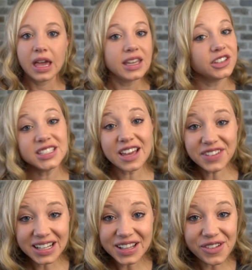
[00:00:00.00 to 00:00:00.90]
You'll definitely
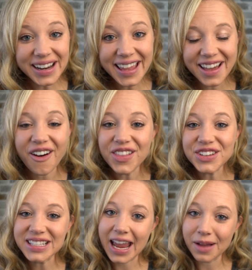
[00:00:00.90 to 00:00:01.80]
want to hit all
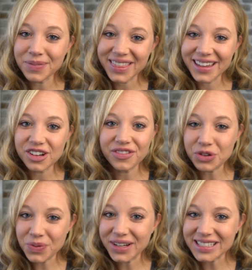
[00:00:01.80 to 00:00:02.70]
those amphitheater
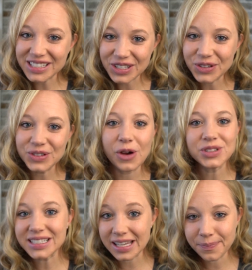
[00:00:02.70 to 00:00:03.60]
viewpoints too. Don't
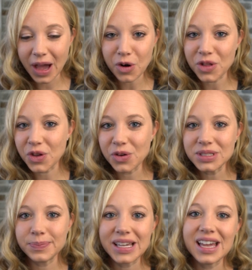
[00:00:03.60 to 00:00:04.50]
skip out on those
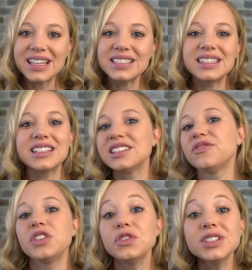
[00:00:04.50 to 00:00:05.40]
because the
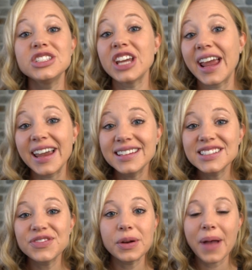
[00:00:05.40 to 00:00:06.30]
views
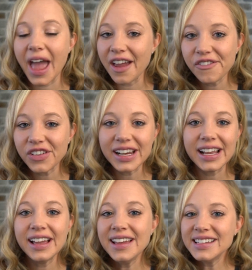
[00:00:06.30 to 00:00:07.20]
change from
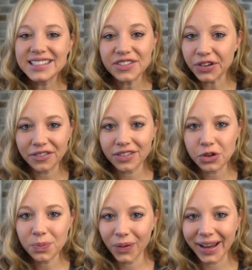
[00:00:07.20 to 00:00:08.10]
every different
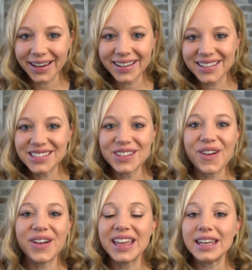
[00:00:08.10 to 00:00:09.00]
viewpoint. And
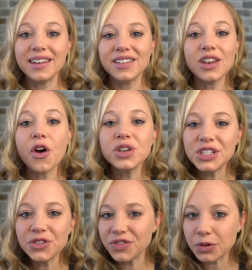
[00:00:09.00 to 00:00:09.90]
so no
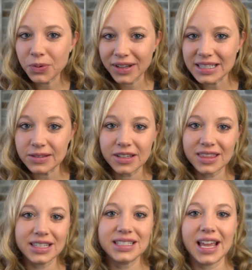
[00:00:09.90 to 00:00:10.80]
two viewpoints look
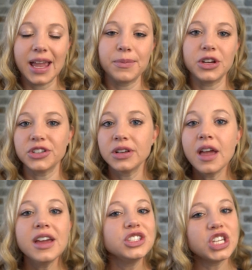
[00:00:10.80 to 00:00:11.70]
the same. You're
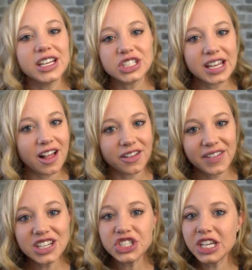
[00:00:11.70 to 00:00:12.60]
changing
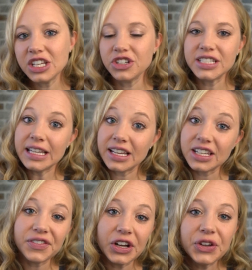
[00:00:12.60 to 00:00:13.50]
elevation, you're seeing
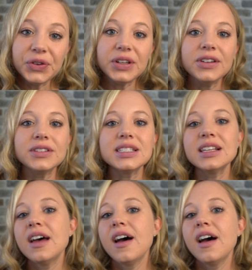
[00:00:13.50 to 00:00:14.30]
different hoodoos.